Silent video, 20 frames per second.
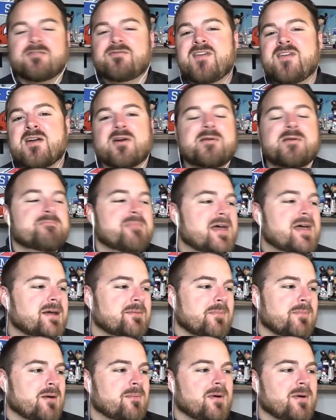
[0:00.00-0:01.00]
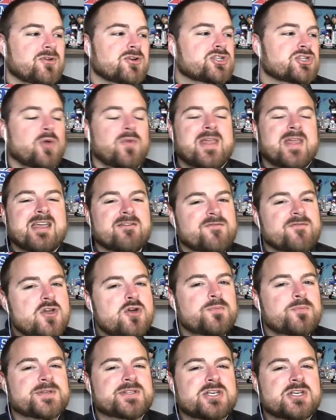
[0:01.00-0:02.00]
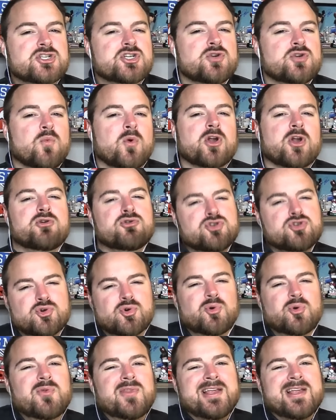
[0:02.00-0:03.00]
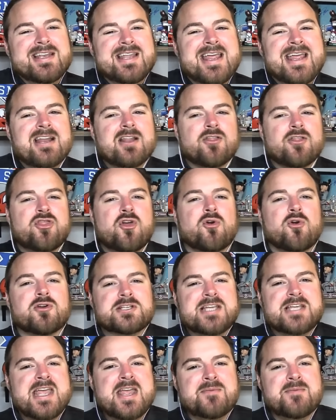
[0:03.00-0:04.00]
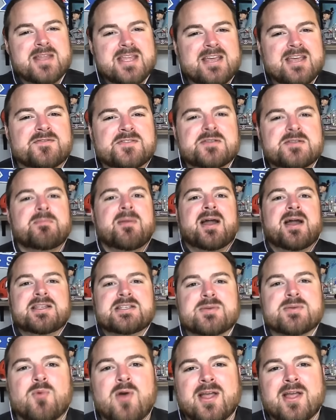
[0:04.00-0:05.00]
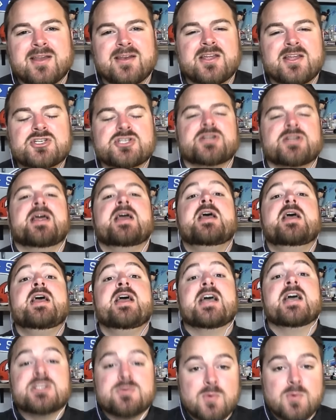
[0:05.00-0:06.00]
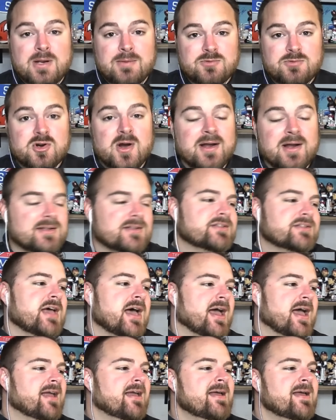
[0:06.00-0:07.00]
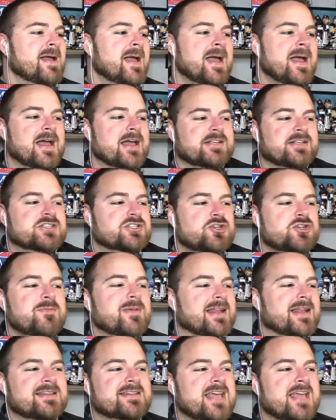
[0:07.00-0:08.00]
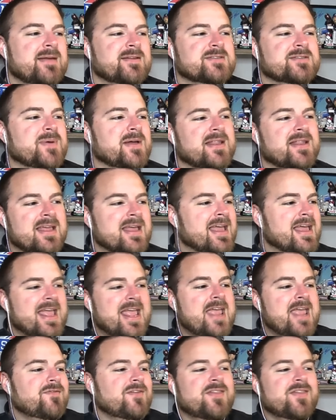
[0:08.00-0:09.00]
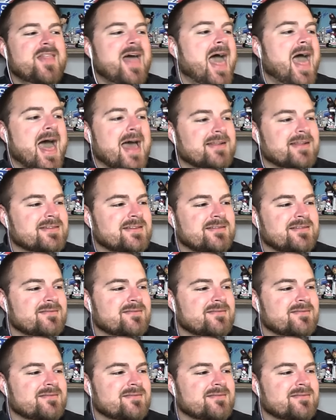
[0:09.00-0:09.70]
very minimum. There's only a few position where you truly need a third team to give somebody some recognition is what I'm trying to say. It's too many teams, but even that,